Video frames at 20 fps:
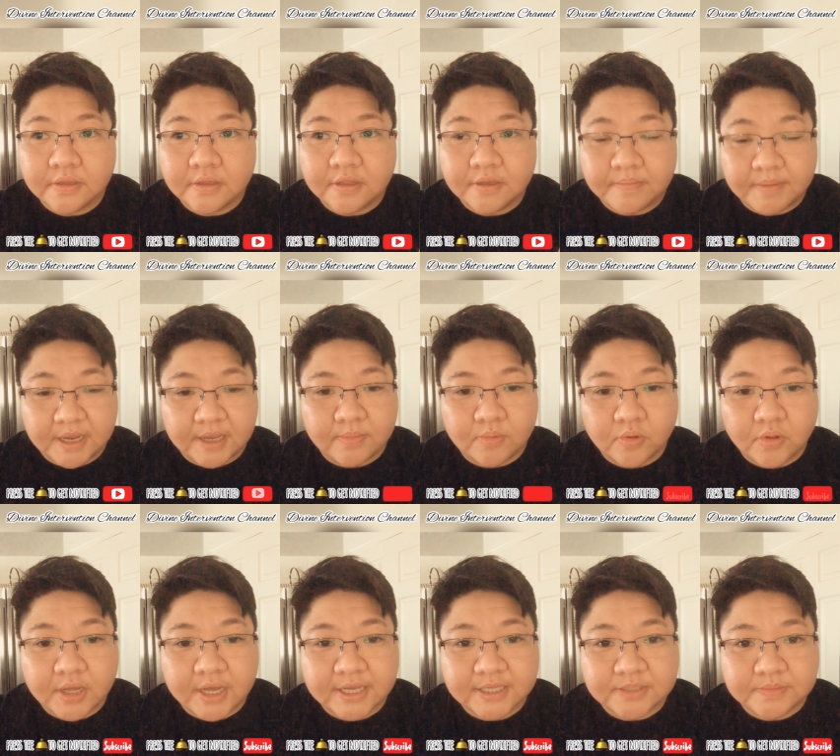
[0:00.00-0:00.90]
the
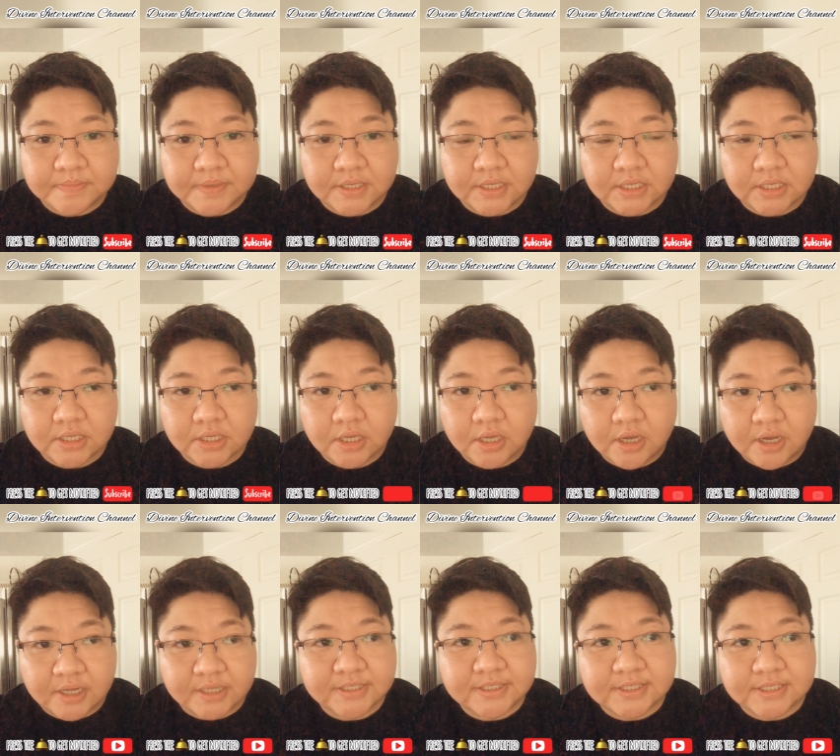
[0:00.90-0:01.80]
Bible has been
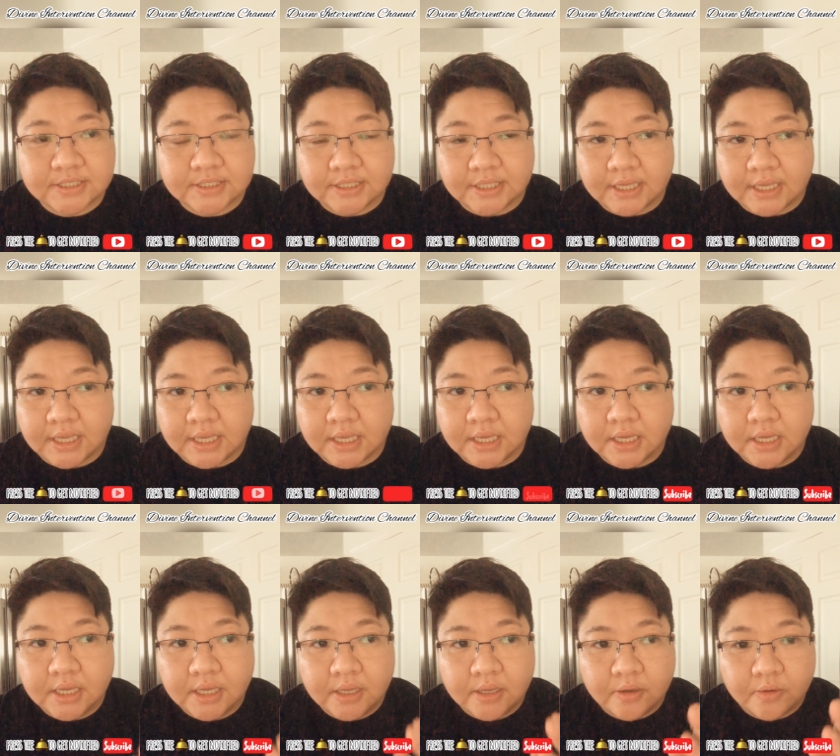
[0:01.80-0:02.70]
constantly
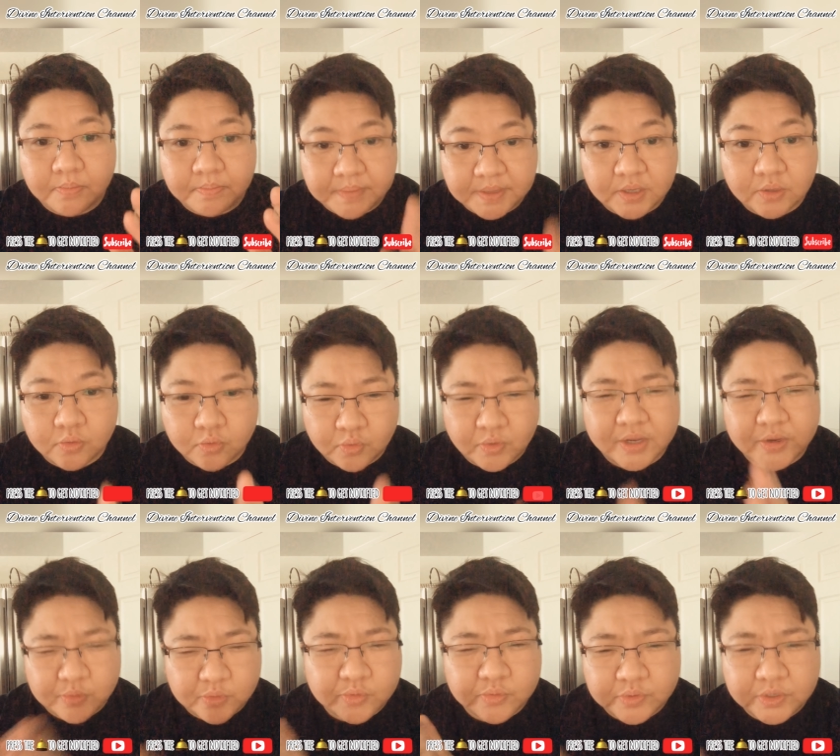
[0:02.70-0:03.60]
be
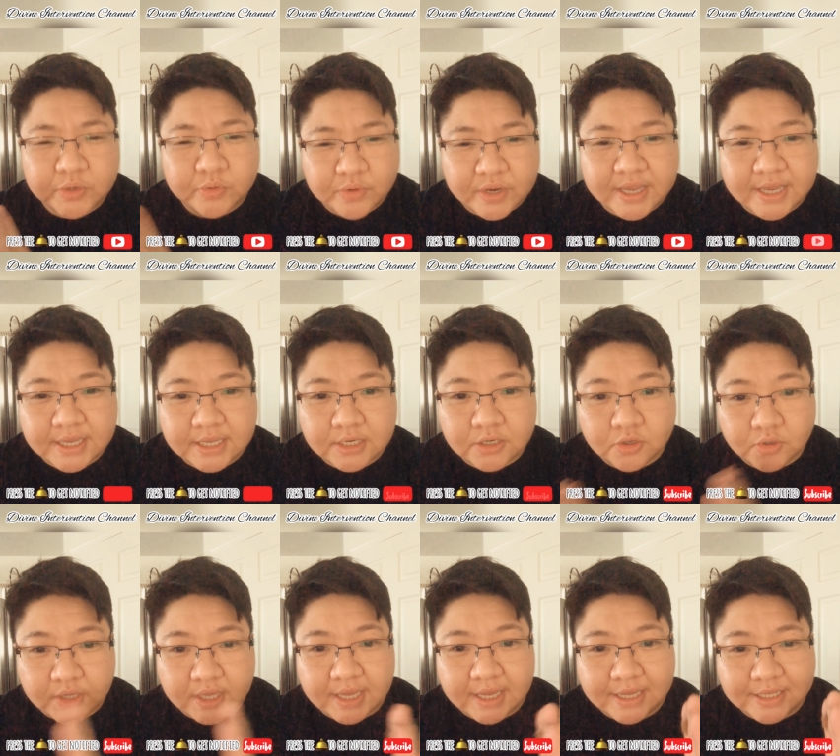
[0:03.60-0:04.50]
re rewritten,
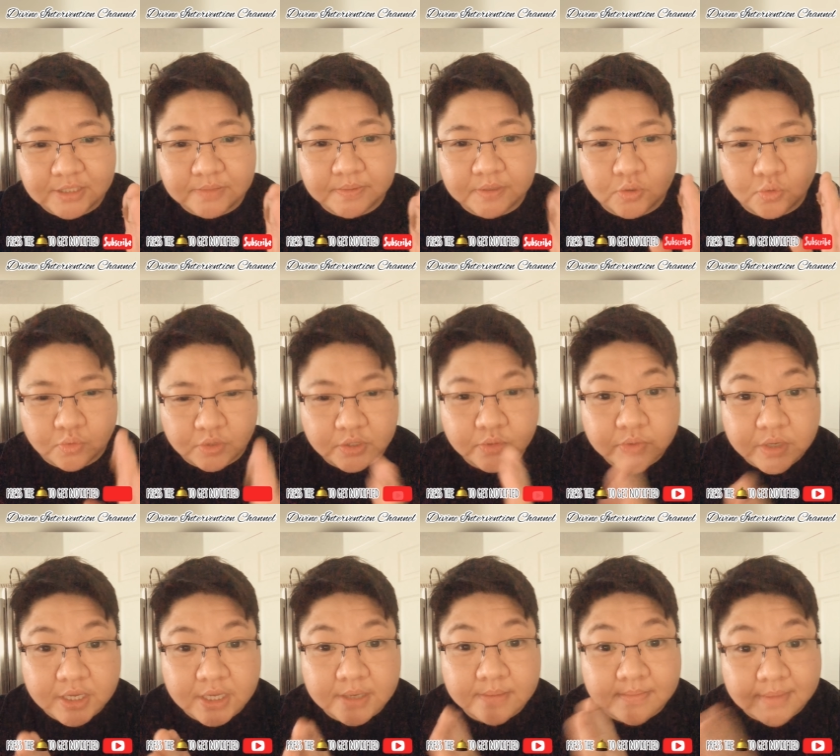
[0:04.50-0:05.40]
okay? It's been
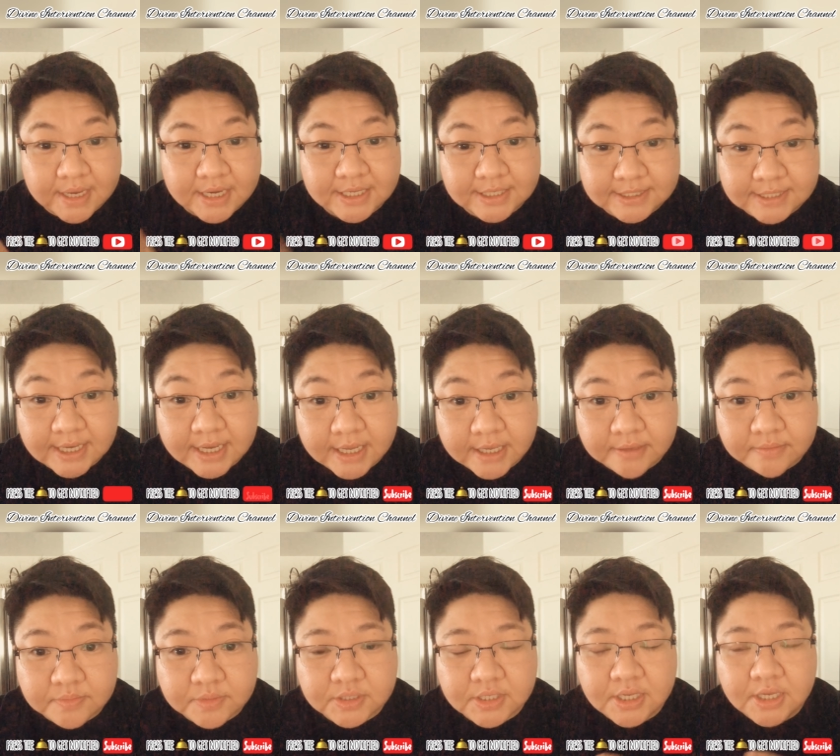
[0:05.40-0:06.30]
rewritten many
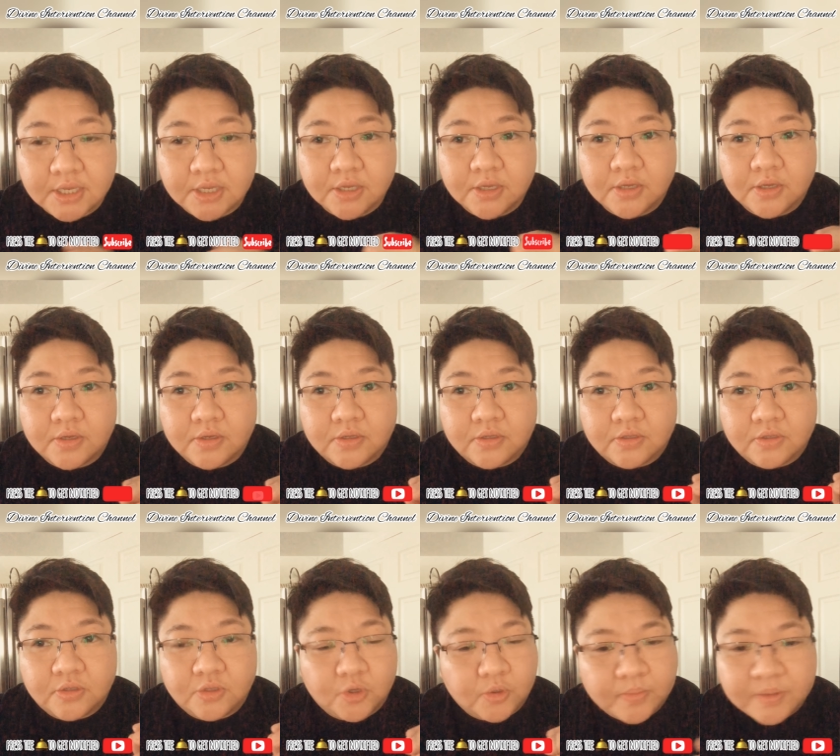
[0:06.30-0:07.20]
times.
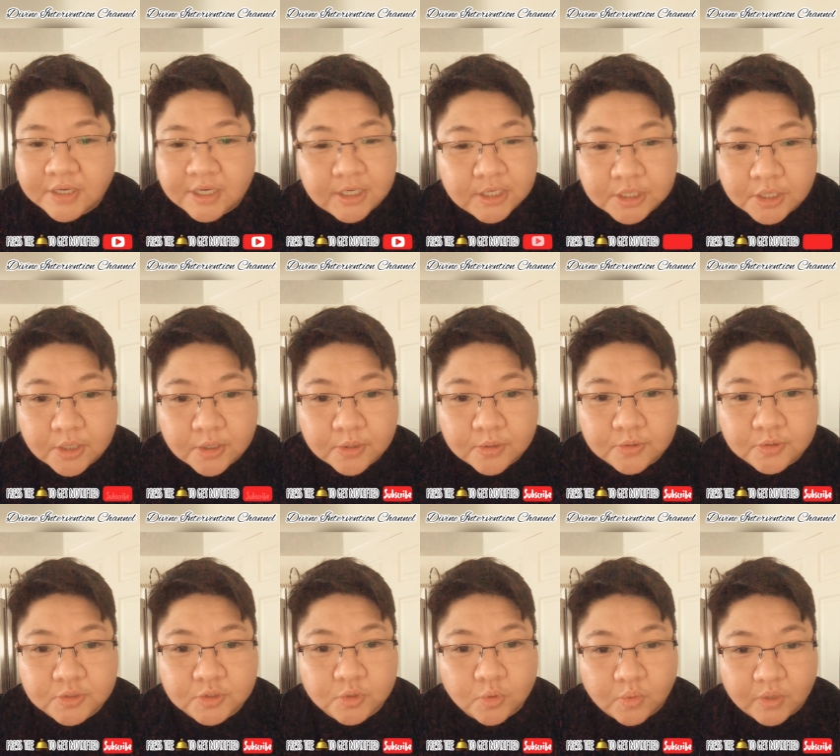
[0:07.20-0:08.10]
Nobody
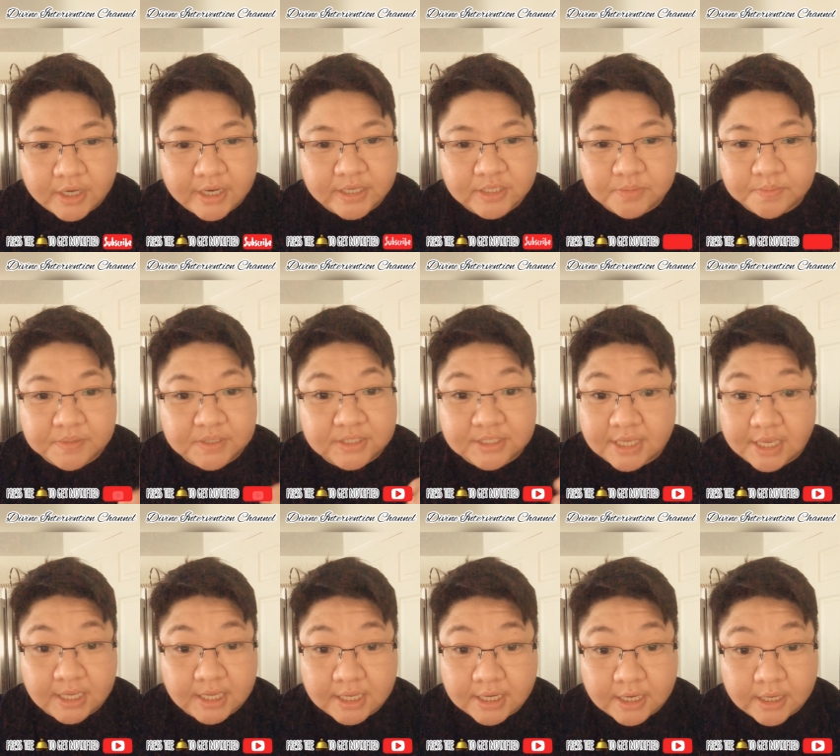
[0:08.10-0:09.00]
knows what has been
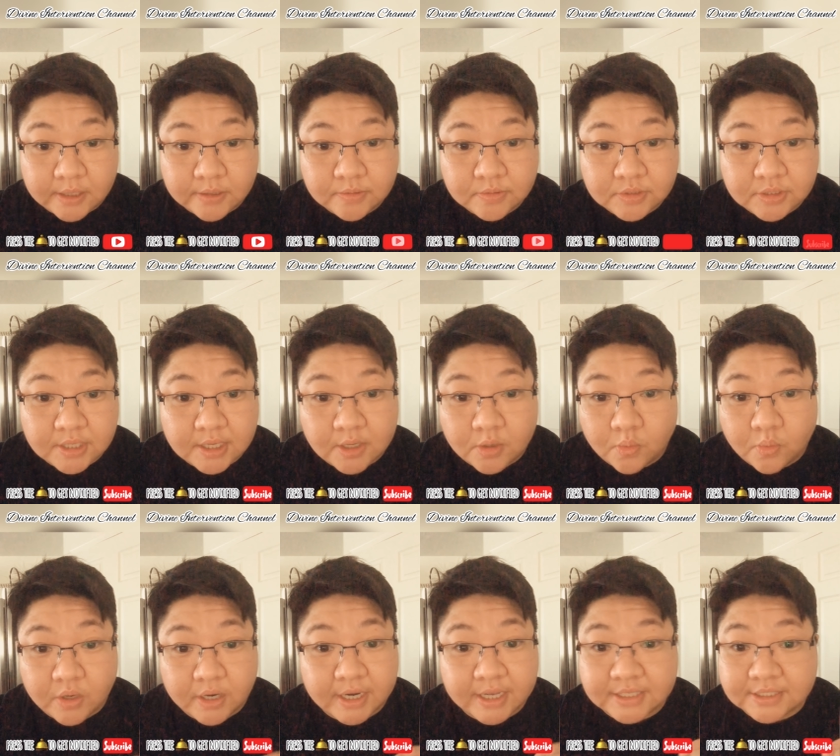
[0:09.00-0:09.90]
taken out and
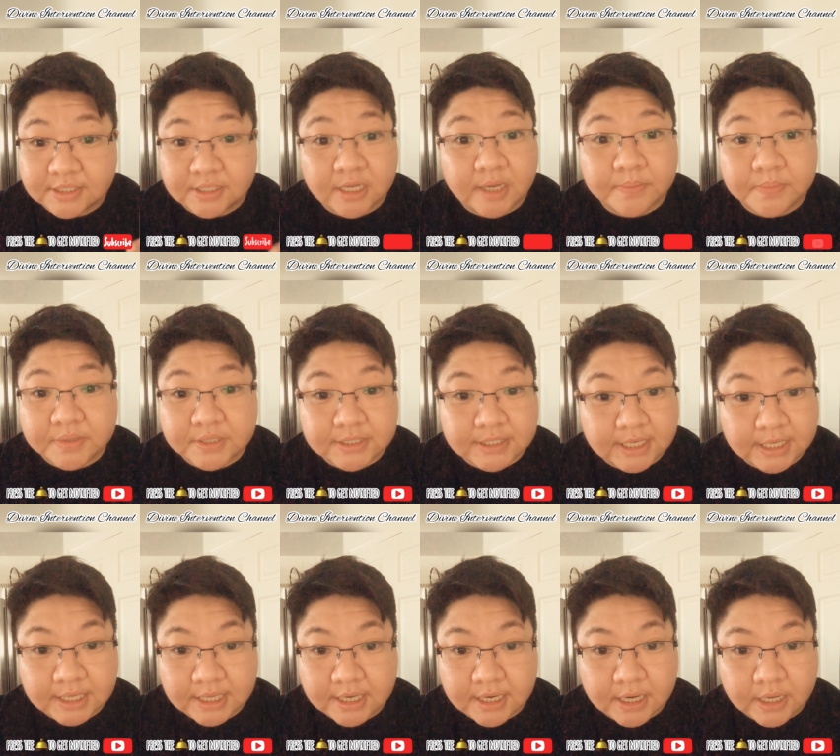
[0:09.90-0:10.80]
what has not been
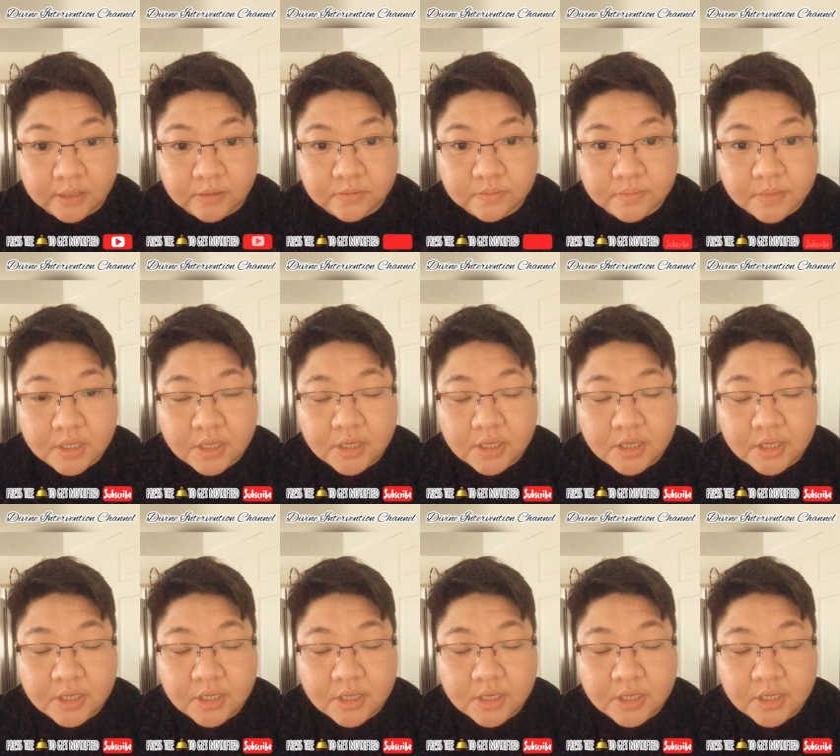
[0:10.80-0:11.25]
taken out.